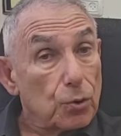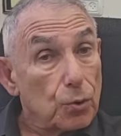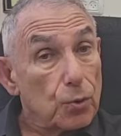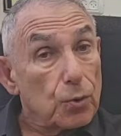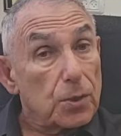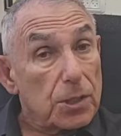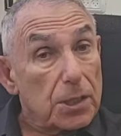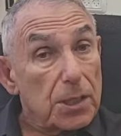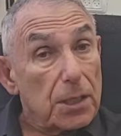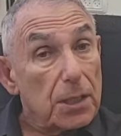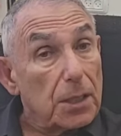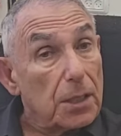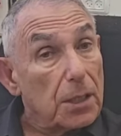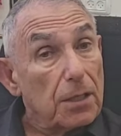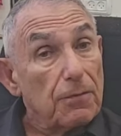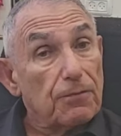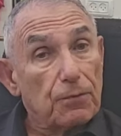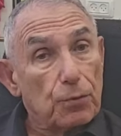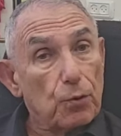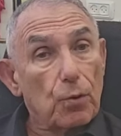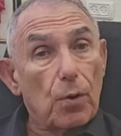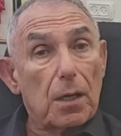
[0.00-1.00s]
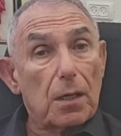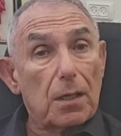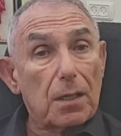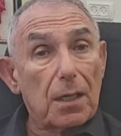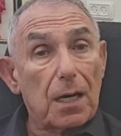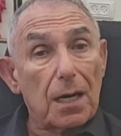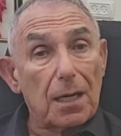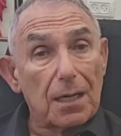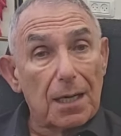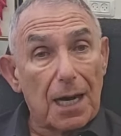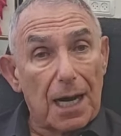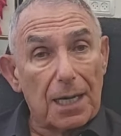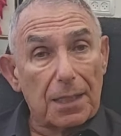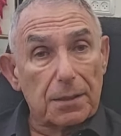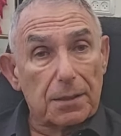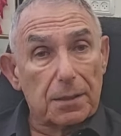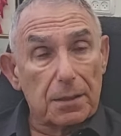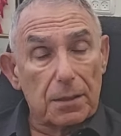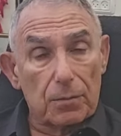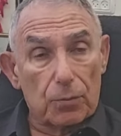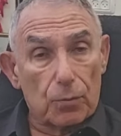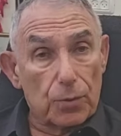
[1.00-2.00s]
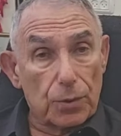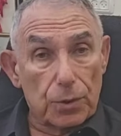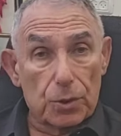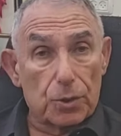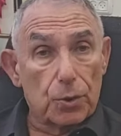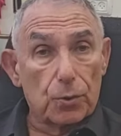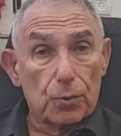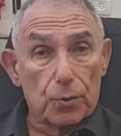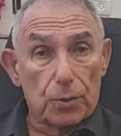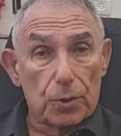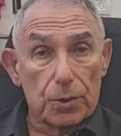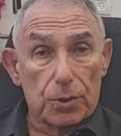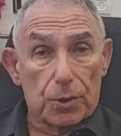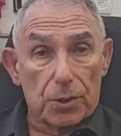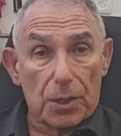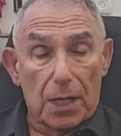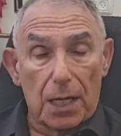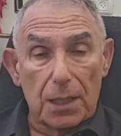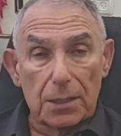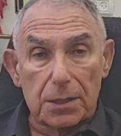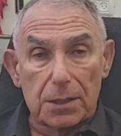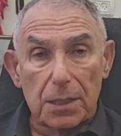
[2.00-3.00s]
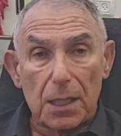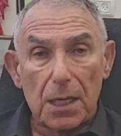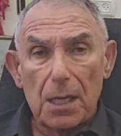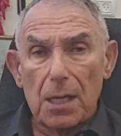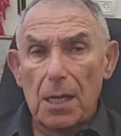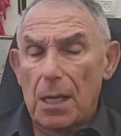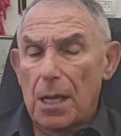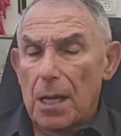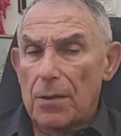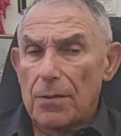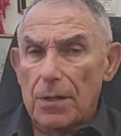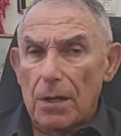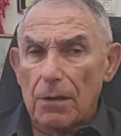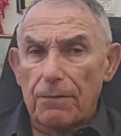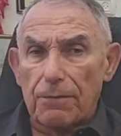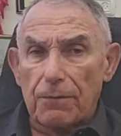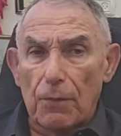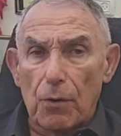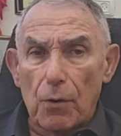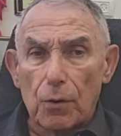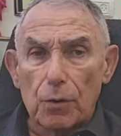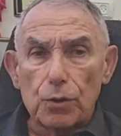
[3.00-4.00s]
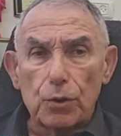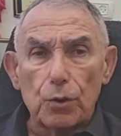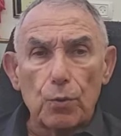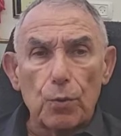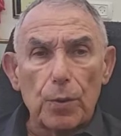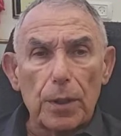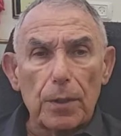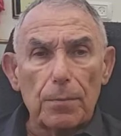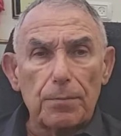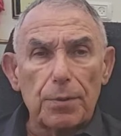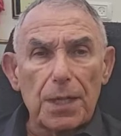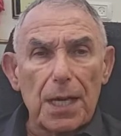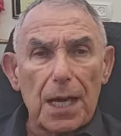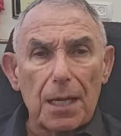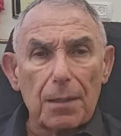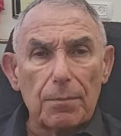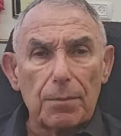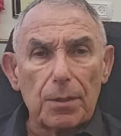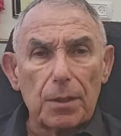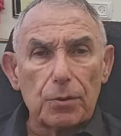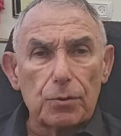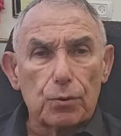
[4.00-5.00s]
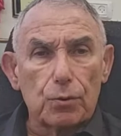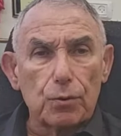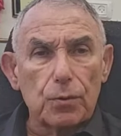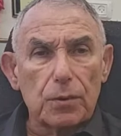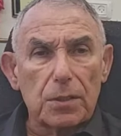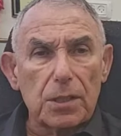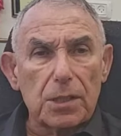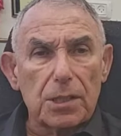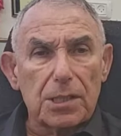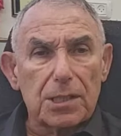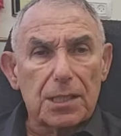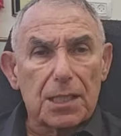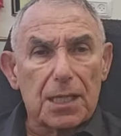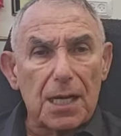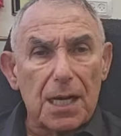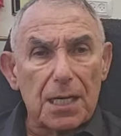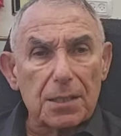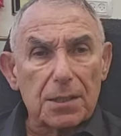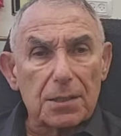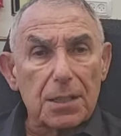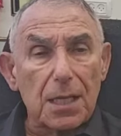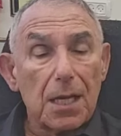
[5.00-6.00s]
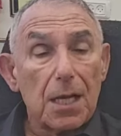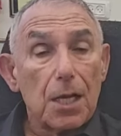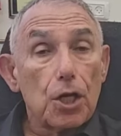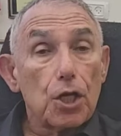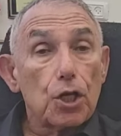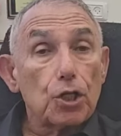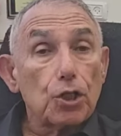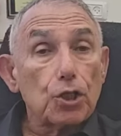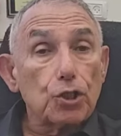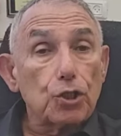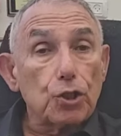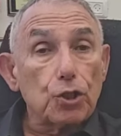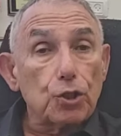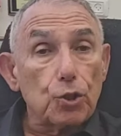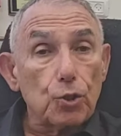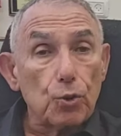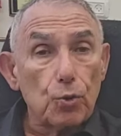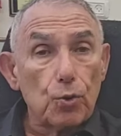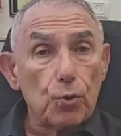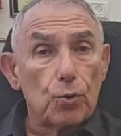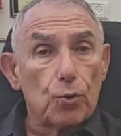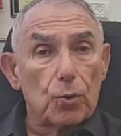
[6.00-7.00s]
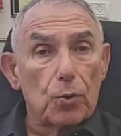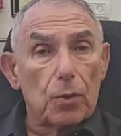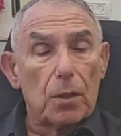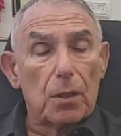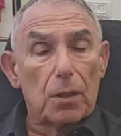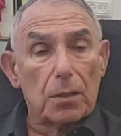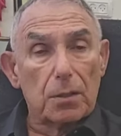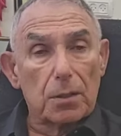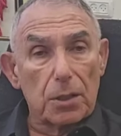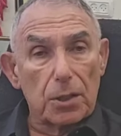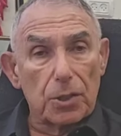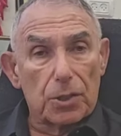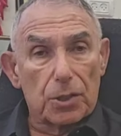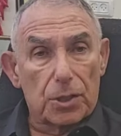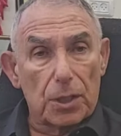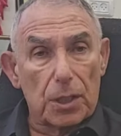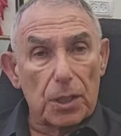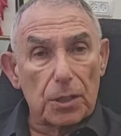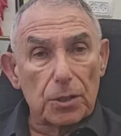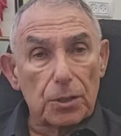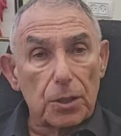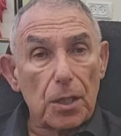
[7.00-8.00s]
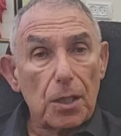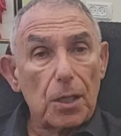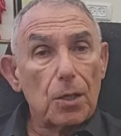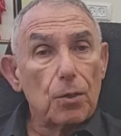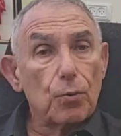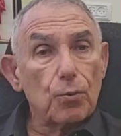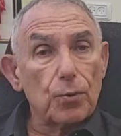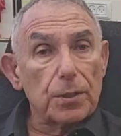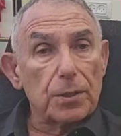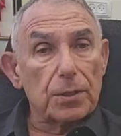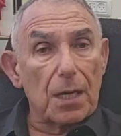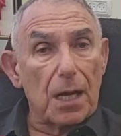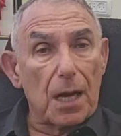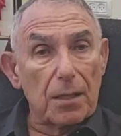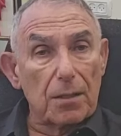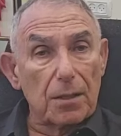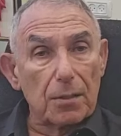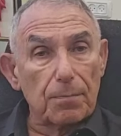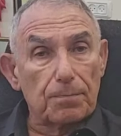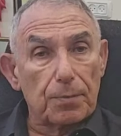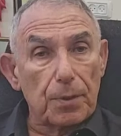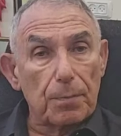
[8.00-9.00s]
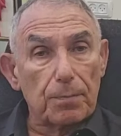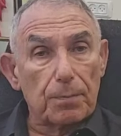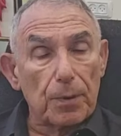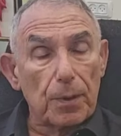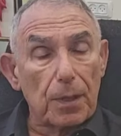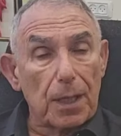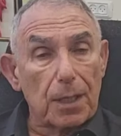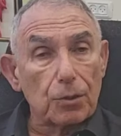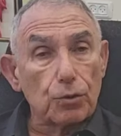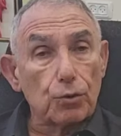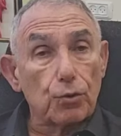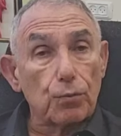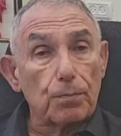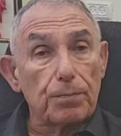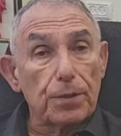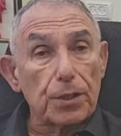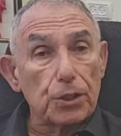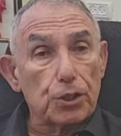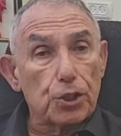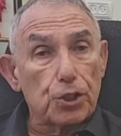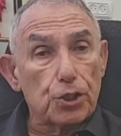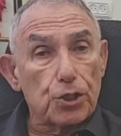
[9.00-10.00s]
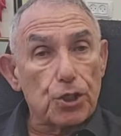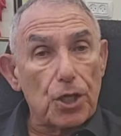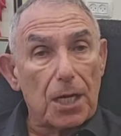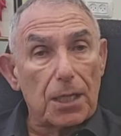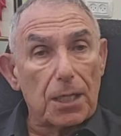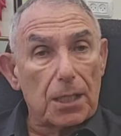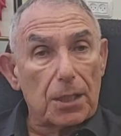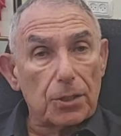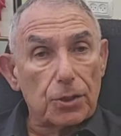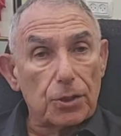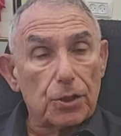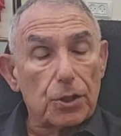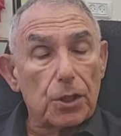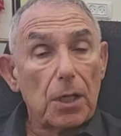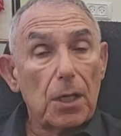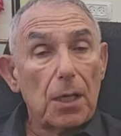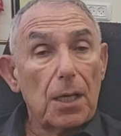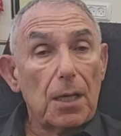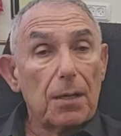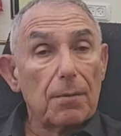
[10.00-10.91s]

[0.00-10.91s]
to see if you are right with your results, and therefore you will be able to discuss your research with other people and to be challenged